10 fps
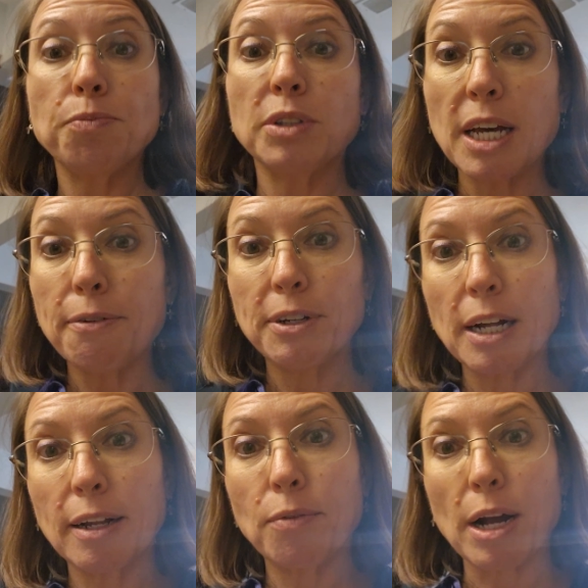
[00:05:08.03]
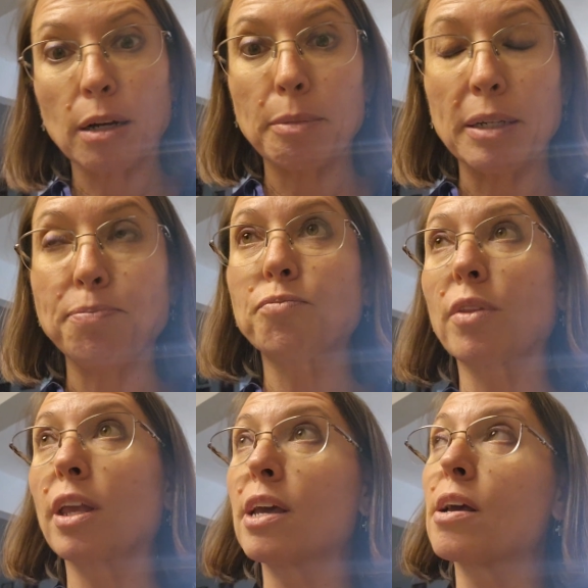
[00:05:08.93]
Definitely recommend.
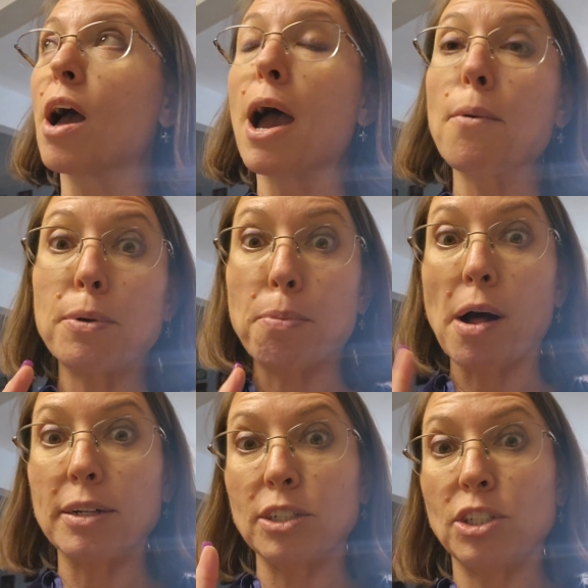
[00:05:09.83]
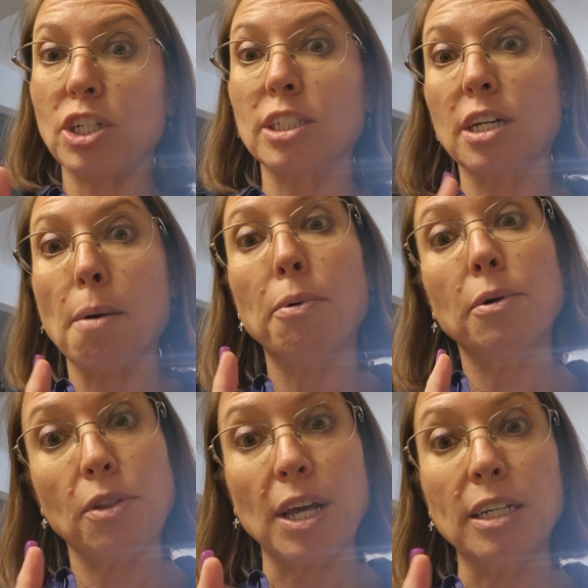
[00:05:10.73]
I would probably do just a couple
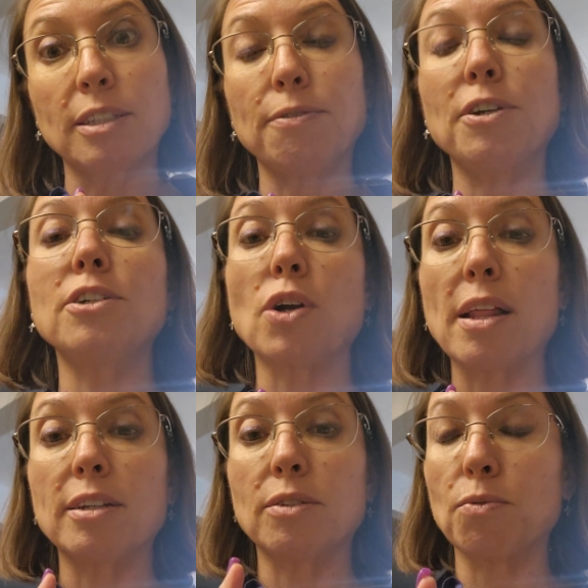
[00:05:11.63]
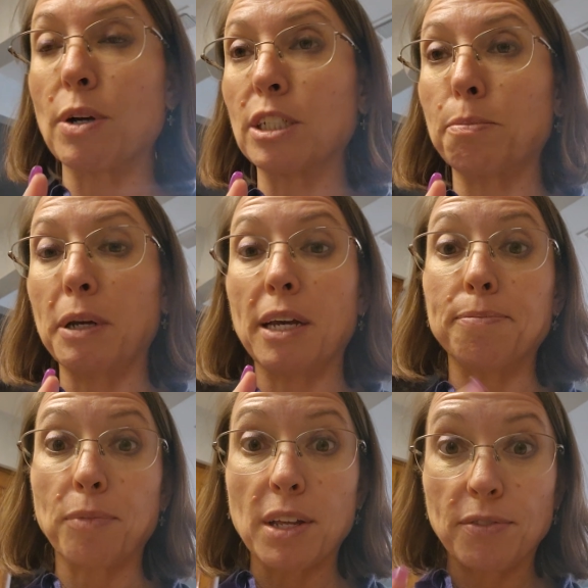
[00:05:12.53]
of things if you try this
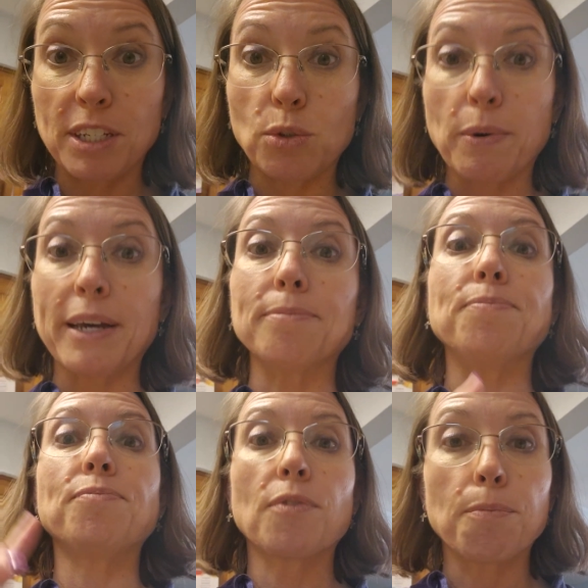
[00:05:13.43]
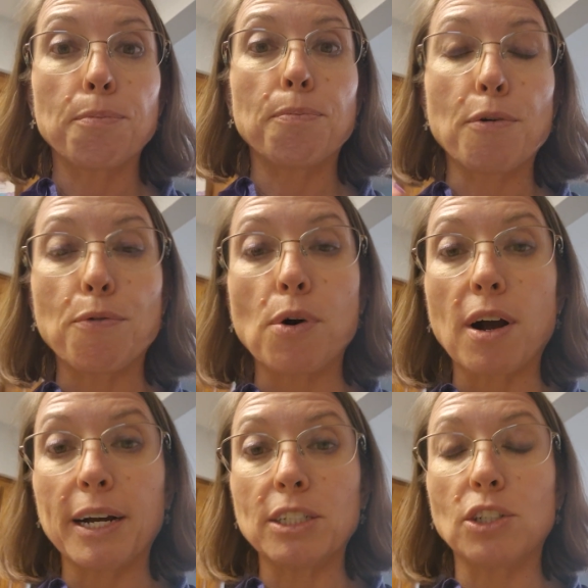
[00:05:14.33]
recipe this way before
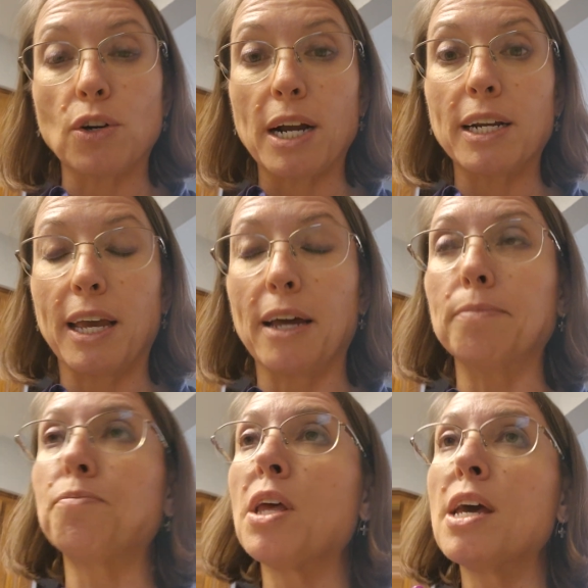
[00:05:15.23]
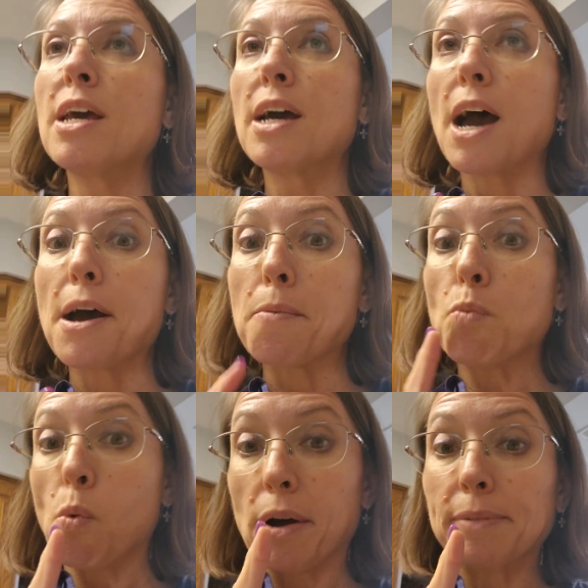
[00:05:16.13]
I try it again.
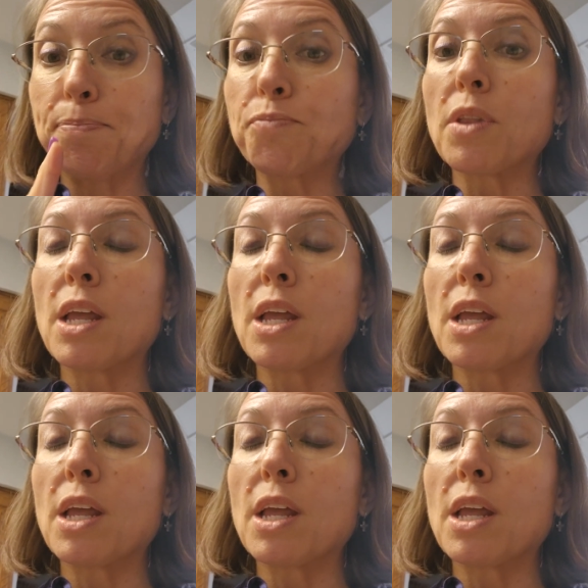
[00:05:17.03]
One,